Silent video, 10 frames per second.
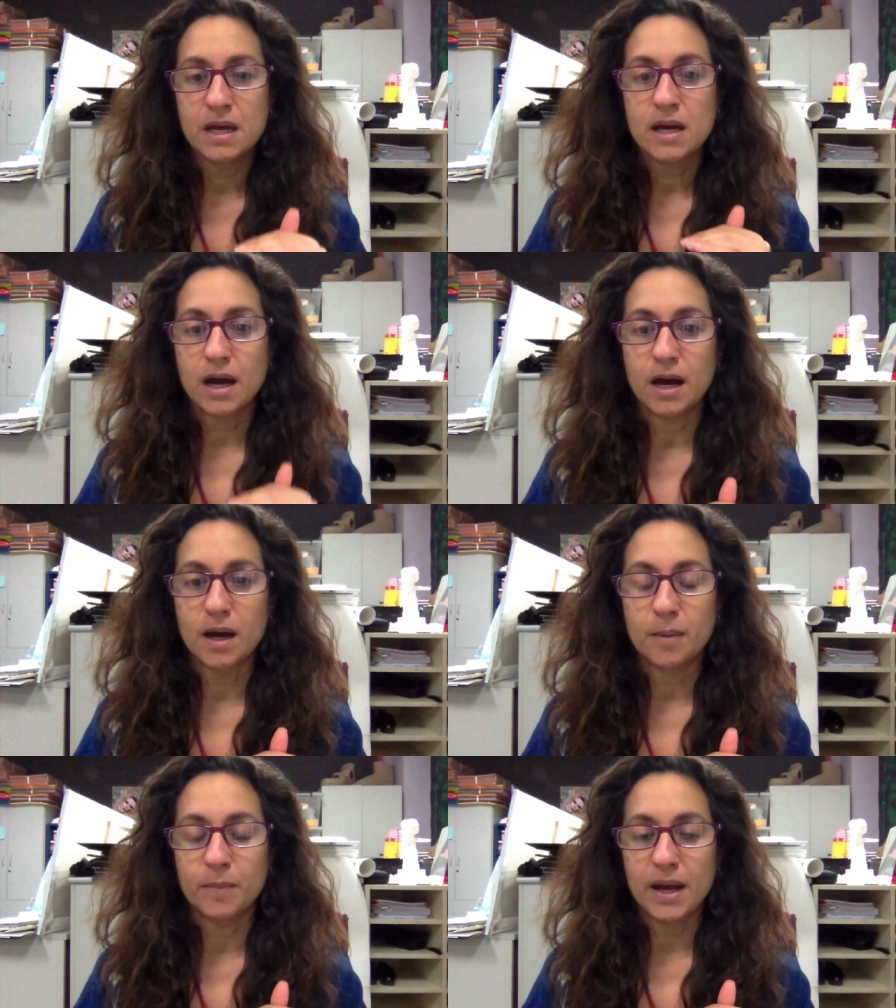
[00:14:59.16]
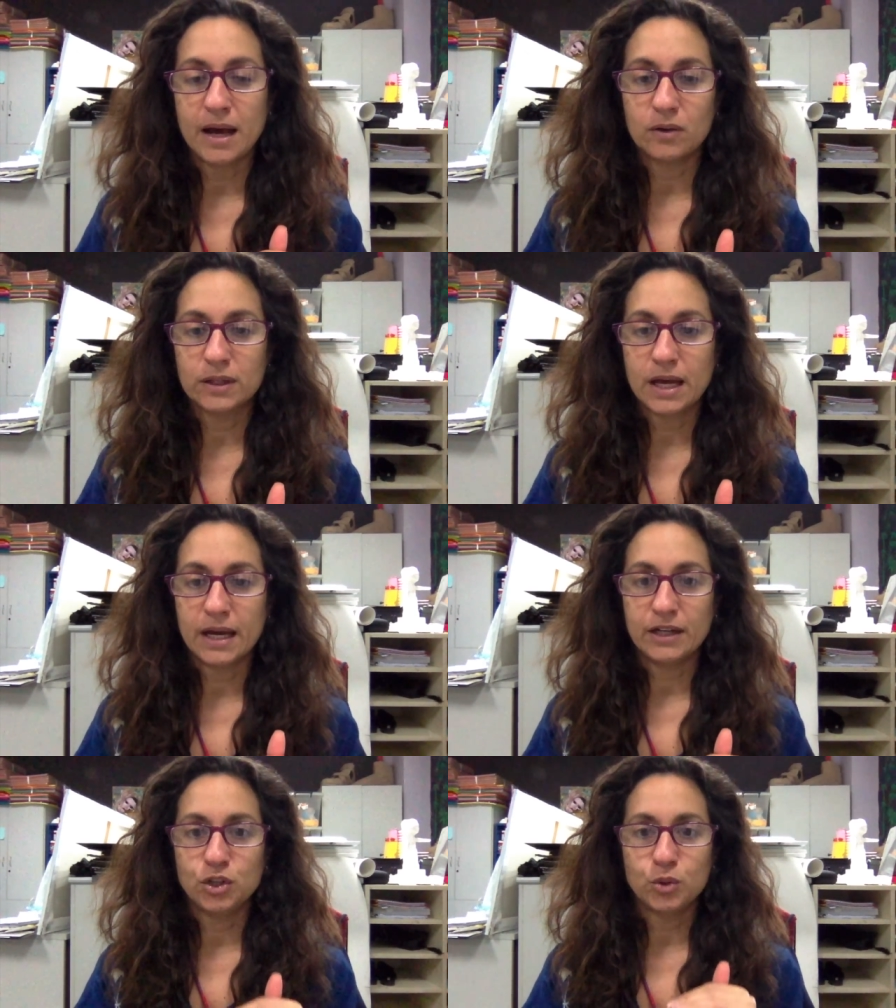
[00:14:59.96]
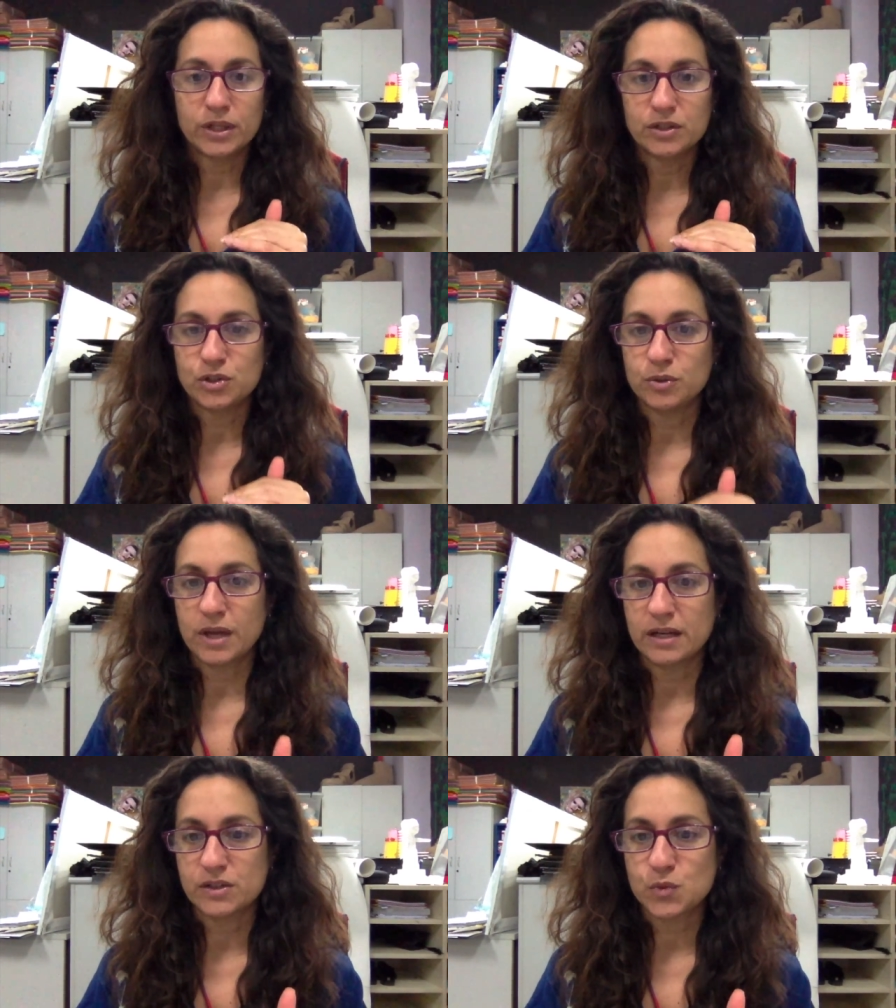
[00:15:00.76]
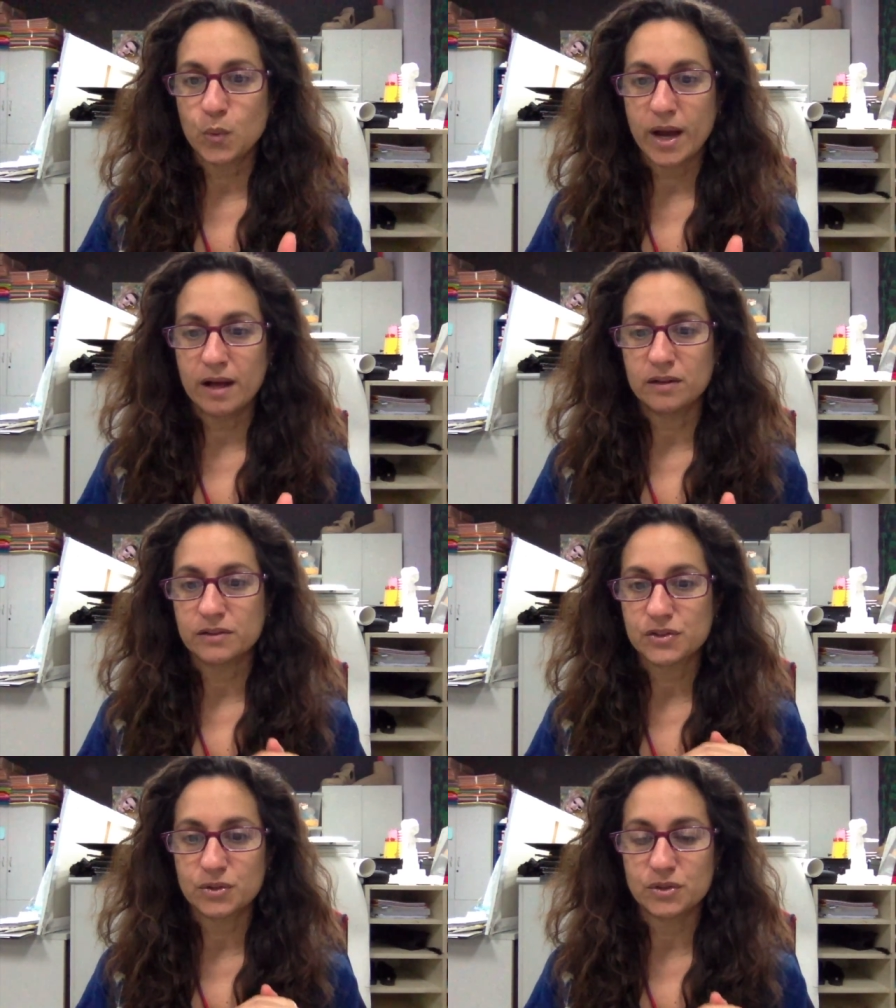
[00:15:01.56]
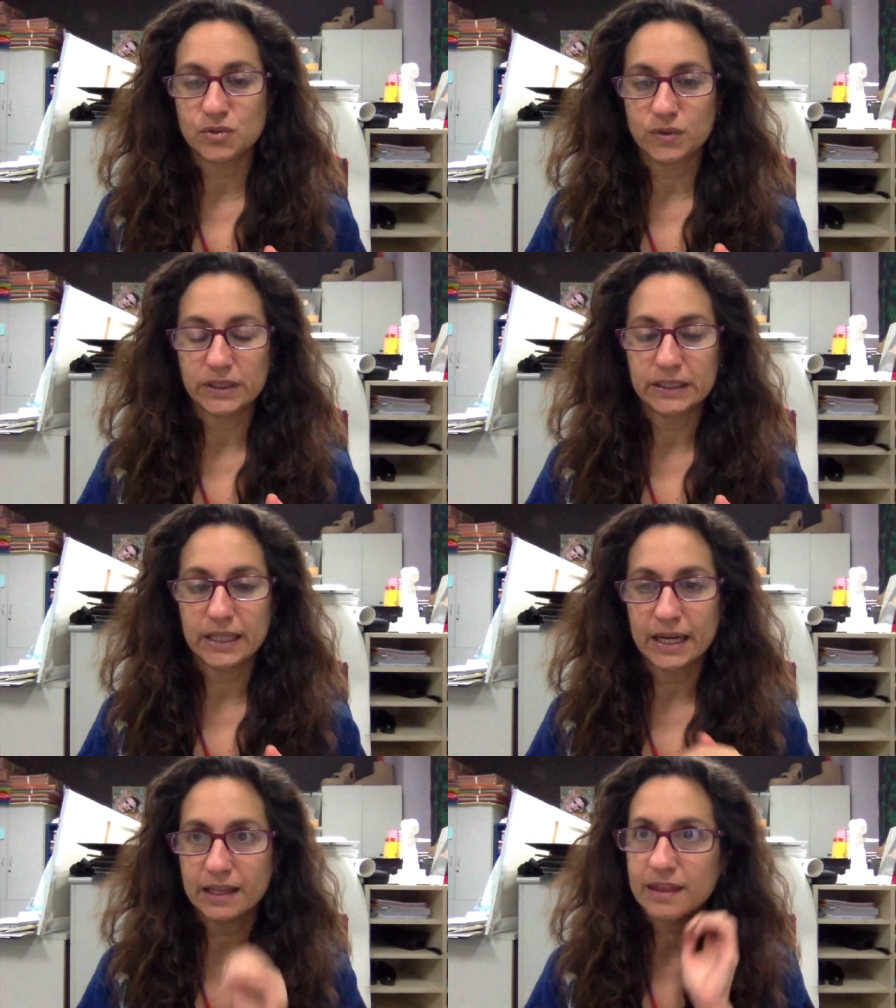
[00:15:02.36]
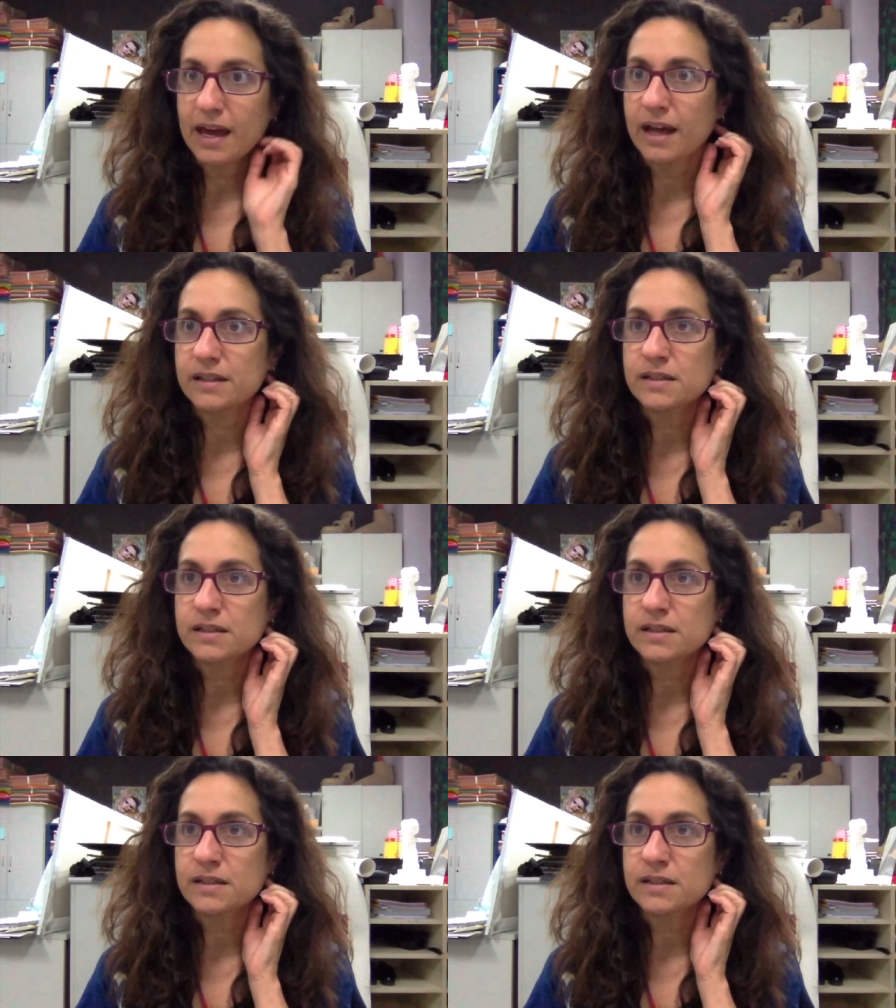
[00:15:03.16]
outline, you can do that as well. Students really like that.